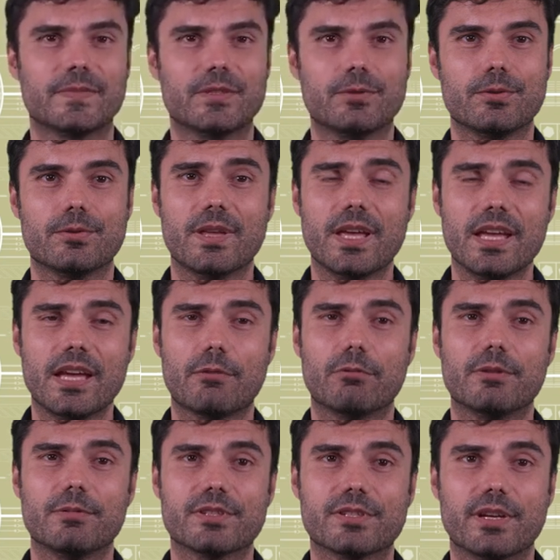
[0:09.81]
Today, I
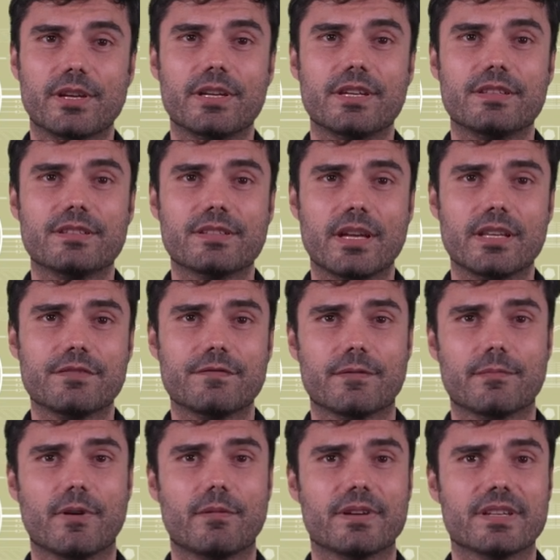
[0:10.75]
will be sharing insights
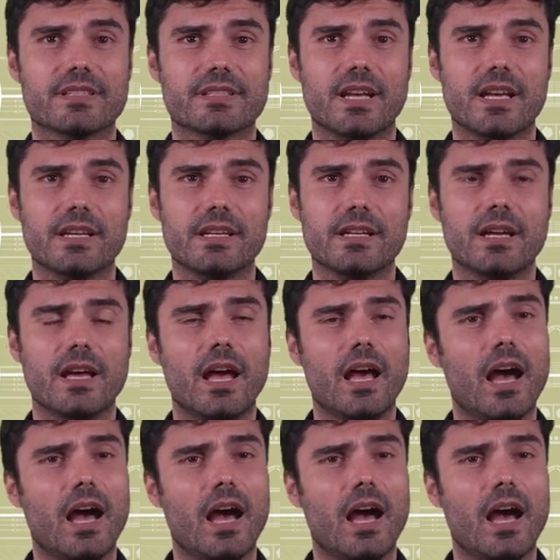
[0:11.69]
from our study